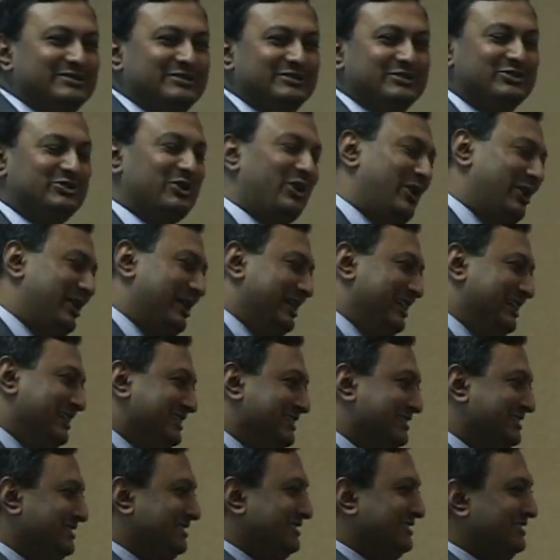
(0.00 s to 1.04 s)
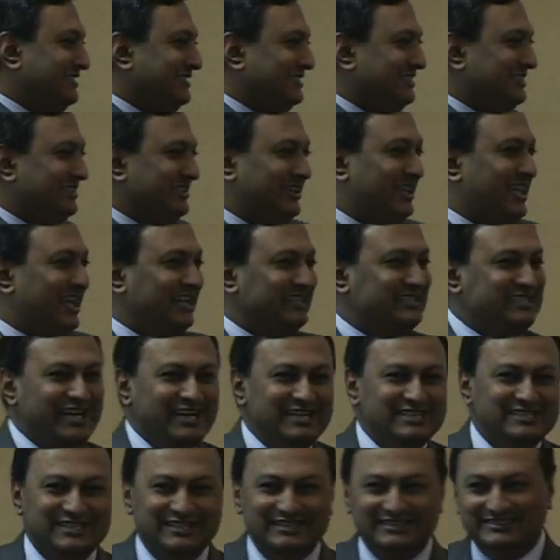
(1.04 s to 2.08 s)
Sorry, you can't
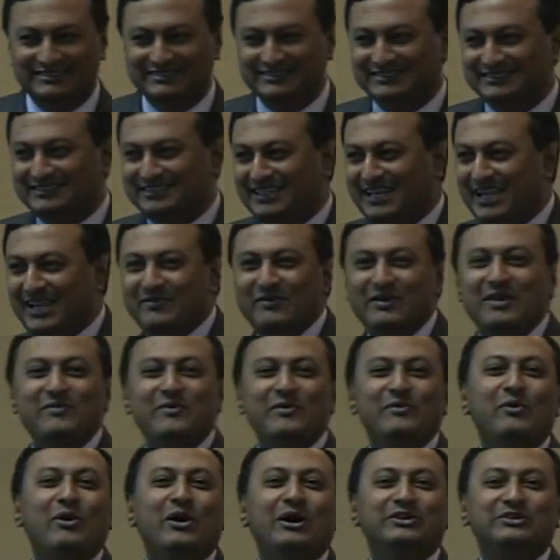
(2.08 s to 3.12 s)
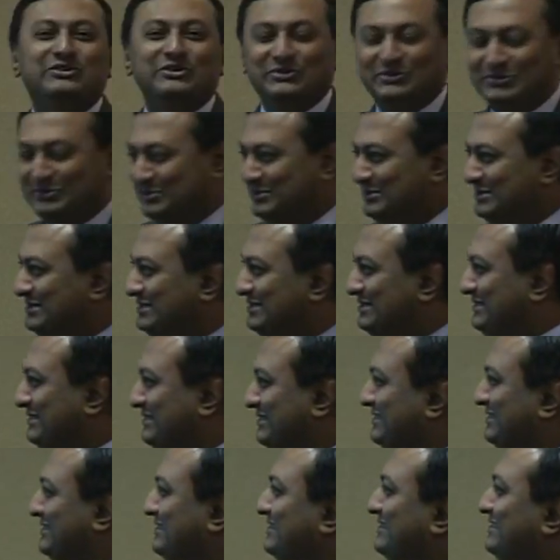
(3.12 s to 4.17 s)
change it, even if you want to,
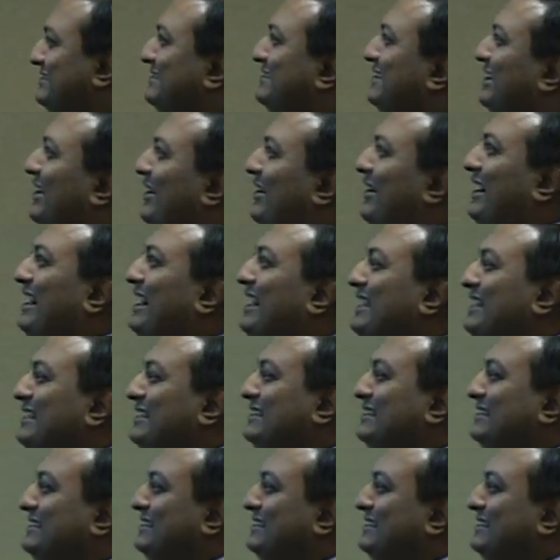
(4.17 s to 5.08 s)
all right?